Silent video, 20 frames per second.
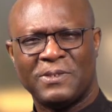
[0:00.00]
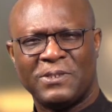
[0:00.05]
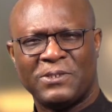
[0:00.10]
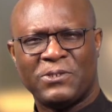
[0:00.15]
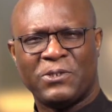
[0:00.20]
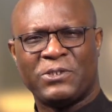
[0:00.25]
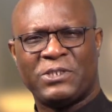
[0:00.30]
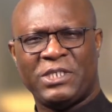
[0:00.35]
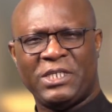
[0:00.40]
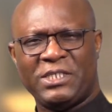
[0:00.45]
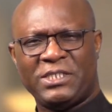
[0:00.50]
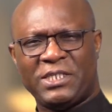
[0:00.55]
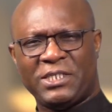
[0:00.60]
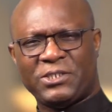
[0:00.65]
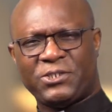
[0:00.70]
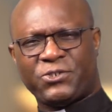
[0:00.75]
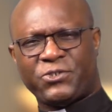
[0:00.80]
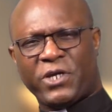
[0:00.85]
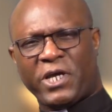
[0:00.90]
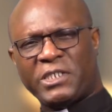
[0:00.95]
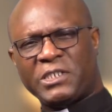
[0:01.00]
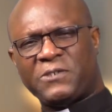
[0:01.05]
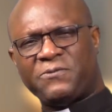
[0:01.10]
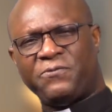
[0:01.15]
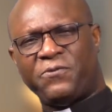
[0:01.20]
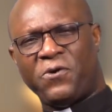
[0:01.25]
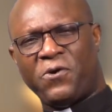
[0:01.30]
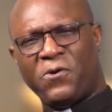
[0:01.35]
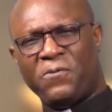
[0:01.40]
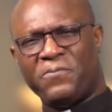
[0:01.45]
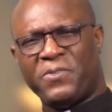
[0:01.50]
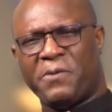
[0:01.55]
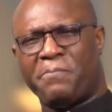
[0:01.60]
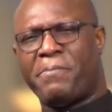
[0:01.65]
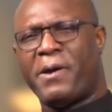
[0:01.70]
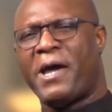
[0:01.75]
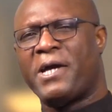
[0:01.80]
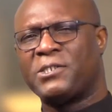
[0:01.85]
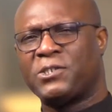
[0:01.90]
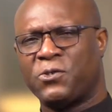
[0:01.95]
So Jesus transformed the
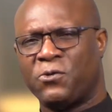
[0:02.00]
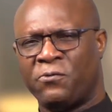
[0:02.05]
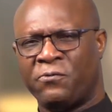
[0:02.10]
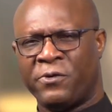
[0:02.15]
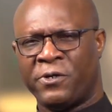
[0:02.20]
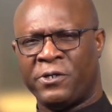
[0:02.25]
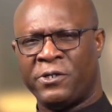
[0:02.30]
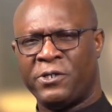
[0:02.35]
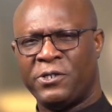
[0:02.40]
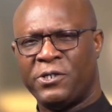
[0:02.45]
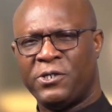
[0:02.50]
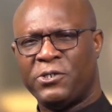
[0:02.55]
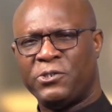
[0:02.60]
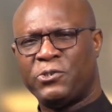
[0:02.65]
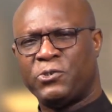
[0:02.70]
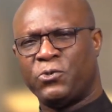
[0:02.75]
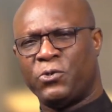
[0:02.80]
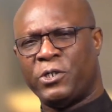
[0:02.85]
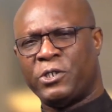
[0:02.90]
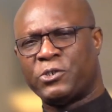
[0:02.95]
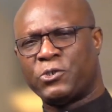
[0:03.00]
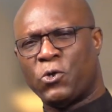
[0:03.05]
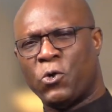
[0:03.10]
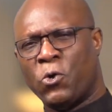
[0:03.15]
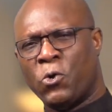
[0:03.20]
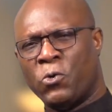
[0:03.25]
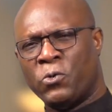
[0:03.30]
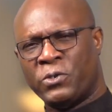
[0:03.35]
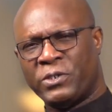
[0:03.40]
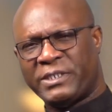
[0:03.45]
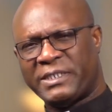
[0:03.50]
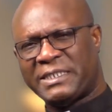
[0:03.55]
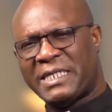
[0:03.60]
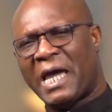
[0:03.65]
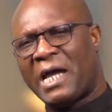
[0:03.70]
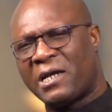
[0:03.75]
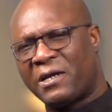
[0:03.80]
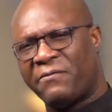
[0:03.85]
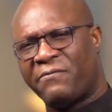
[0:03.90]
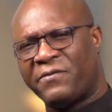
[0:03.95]
Passover to his own
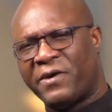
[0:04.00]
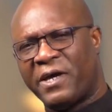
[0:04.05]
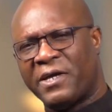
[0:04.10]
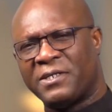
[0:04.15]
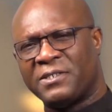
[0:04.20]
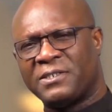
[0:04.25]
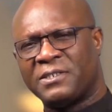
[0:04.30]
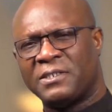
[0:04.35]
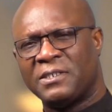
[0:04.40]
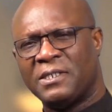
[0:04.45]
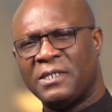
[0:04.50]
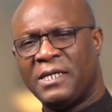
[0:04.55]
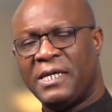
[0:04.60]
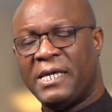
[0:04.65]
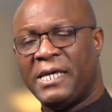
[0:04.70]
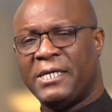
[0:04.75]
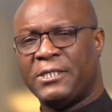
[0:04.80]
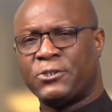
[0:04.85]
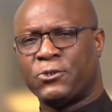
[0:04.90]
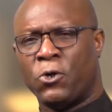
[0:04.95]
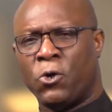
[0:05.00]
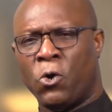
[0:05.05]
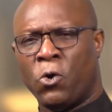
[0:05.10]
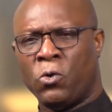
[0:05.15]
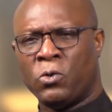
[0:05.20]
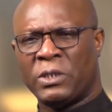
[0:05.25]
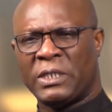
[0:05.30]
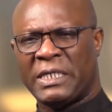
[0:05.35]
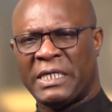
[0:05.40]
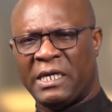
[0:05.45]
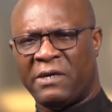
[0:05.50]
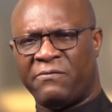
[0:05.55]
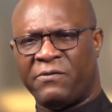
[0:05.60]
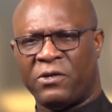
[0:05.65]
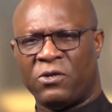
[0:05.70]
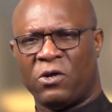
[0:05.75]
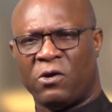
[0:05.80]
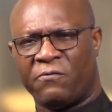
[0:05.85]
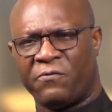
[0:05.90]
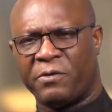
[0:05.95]
sacrifice, his own
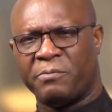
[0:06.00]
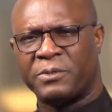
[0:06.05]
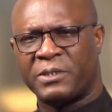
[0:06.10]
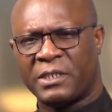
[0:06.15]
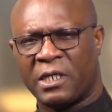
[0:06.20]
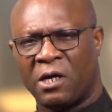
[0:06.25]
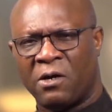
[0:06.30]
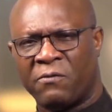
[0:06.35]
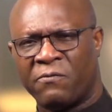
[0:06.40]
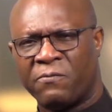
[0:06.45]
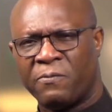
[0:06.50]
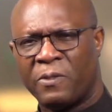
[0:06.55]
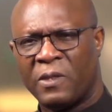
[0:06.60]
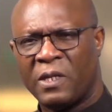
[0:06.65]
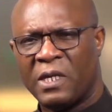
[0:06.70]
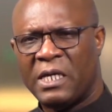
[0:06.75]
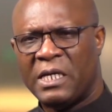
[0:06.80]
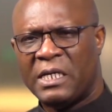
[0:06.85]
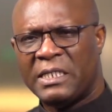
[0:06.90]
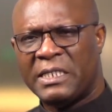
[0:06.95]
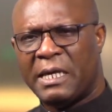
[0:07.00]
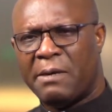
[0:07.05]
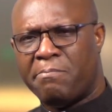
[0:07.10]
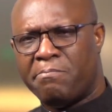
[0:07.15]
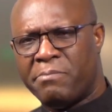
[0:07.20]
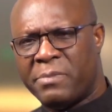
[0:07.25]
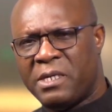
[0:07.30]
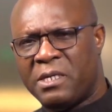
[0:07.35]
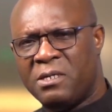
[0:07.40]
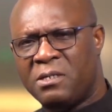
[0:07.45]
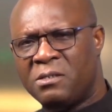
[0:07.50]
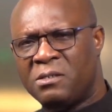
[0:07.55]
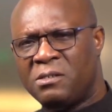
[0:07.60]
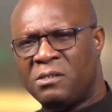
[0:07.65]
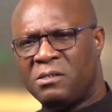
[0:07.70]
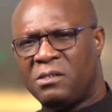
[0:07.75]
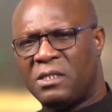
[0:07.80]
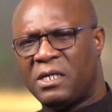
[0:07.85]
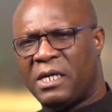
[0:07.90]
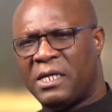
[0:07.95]
giving of himself. The
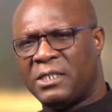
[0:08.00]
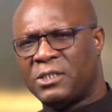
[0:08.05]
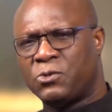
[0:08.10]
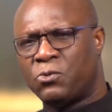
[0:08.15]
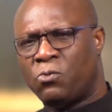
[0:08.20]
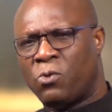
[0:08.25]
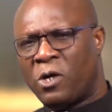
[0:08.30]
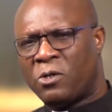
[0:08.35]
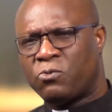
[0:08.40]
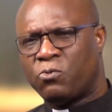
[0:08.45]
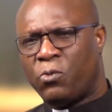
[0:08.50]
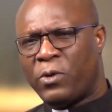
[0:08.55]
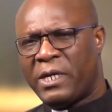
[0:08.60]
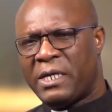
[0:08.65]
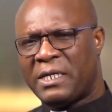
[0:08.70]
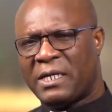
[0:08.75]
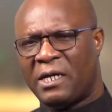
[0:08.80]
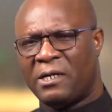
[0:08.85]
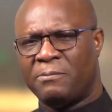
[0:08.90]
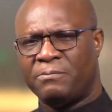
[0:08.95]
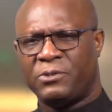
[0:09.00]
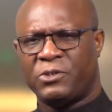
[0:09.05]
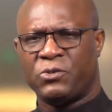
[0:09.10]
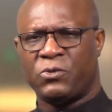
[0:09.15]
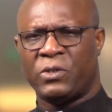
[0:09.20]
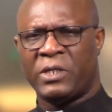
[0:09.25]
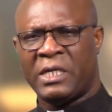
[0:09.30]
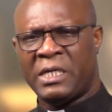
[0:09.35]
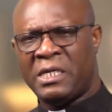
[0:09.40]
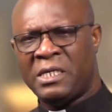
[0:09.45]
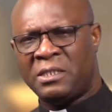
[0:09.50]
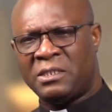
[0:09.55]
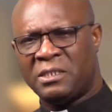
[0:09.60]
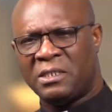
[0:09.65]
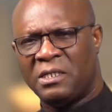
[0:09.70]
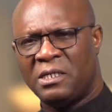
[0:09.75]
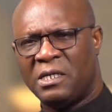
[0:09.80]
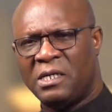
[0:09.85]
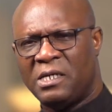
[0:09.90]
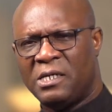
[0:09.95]
meal is what we come to eat
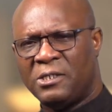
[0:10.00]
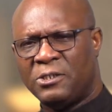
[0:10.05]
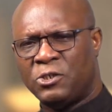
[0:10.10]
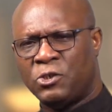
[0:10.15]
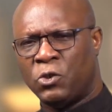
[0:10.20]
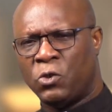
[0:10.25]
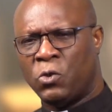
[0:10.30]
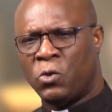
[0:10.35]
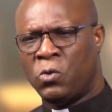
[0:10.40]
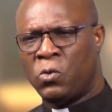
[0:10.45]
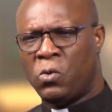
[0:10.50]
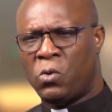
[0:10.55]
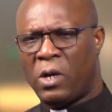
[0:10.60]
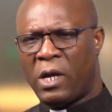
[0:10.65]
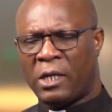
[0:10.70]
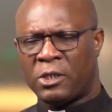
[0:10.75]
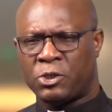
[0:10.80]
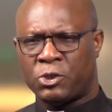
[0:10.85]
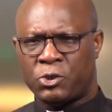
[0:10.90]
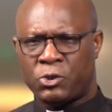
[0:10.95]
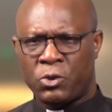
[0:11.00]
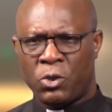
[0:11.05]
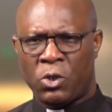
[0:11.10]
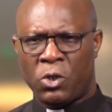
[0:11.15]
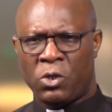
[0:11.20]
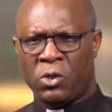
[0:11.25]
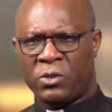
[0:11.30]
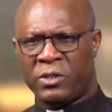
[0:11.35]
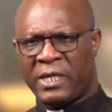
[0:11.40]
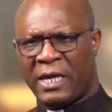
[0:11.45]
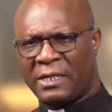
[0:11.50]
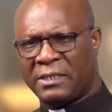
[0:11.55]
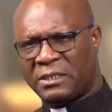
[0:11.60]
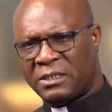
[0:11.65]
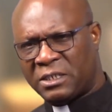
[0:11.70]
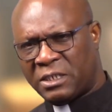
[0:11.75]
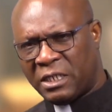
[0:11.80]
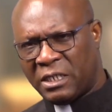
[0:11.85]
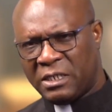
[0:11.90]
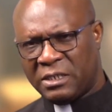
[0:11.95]
to assure that
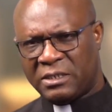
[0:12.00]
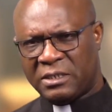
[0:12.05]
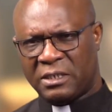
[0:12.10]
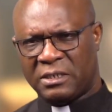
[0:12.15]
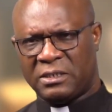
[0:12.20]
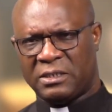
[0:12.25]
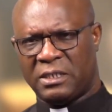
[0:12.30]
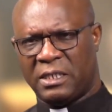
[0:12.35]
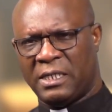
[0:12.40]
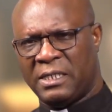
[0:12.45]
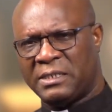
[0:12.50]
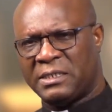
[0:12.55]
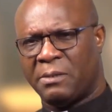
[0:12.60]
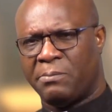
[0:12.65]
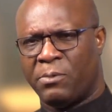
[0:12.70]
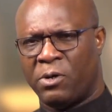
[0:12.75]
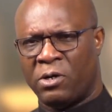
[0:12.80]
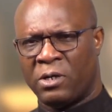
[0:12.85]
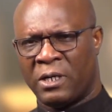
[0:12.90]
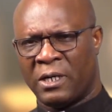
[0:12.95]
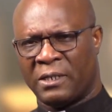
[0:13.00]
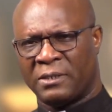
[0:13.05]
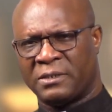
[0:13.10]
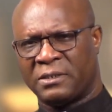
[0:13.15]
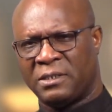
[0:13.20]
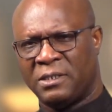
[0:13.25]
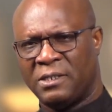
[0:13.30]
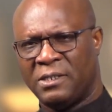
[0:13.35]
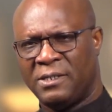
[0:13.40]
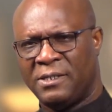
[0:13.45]
Jesus is among us.